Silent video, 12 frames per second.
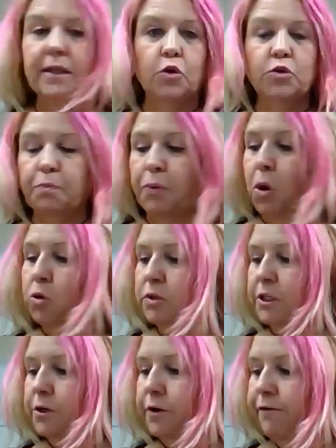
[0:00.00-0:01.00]
Those
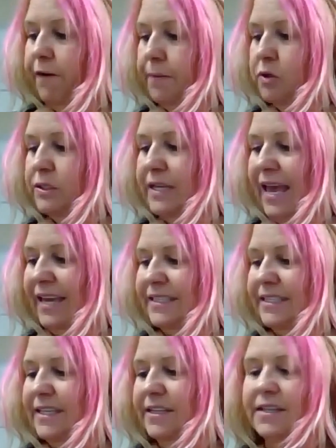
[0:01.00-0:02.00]
posterior fibers
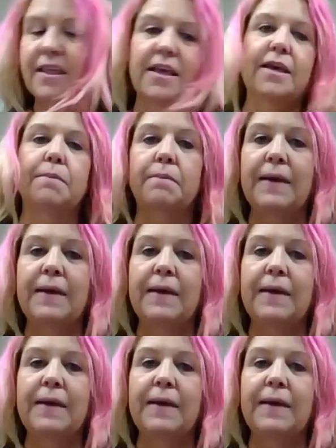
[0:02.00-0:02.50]
extend the hip.